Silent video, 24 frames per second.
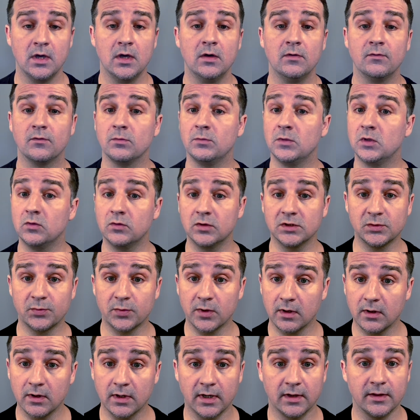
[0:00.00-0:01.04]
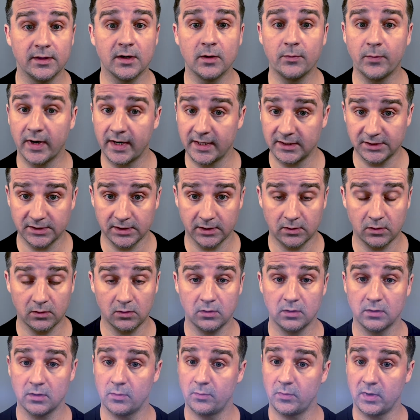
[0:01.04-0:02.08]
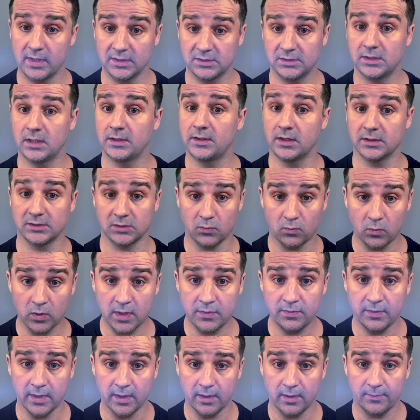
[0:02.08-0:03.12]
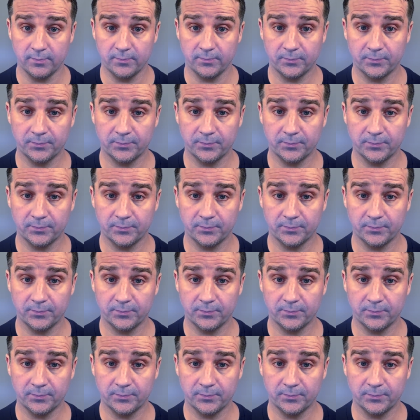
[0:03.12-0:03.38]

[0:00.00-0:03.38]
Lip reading: from Lewisburg on their bicycle or the bus that doesn't run there.